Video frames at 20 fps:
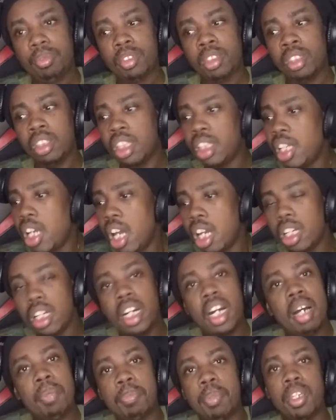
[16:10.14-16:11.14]
You're not going
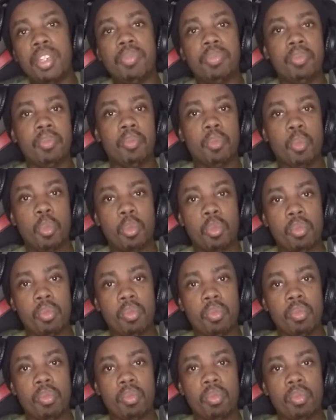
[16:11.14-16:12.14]
to happy.
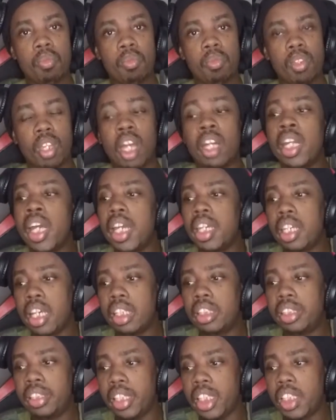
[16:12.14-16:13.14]
And I
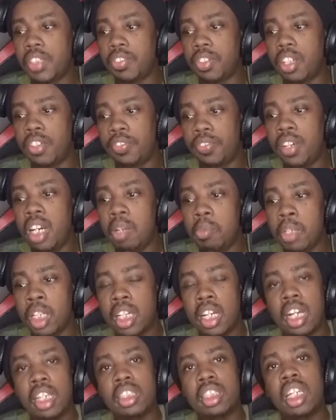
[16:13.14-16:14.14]
can say this for a fact
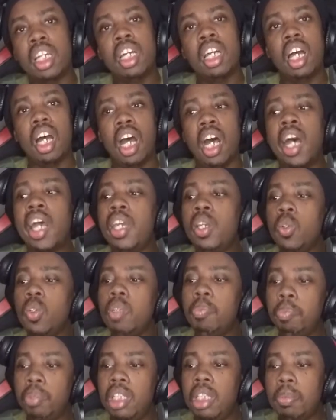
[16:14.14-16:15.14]
because I
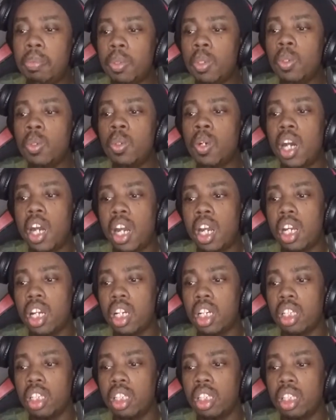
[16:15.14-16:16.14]
know people who
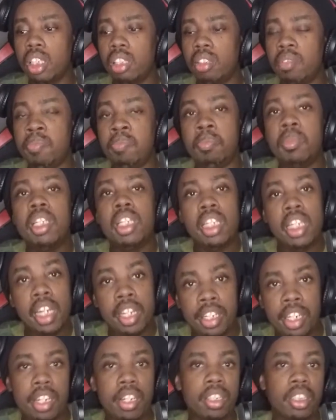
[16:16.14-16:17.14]
are
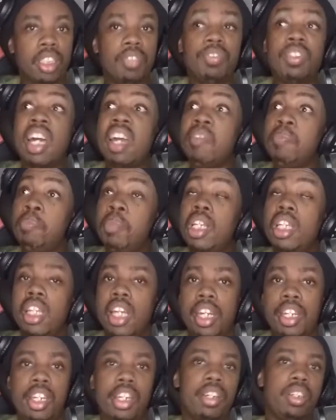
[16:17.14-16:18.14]
millionaires, if not
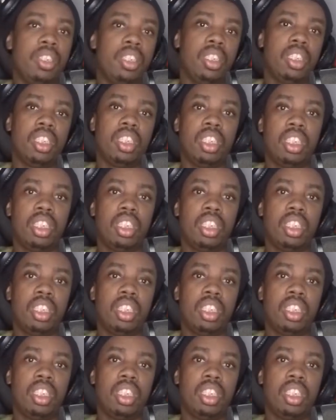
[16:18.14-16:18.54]
billionaires,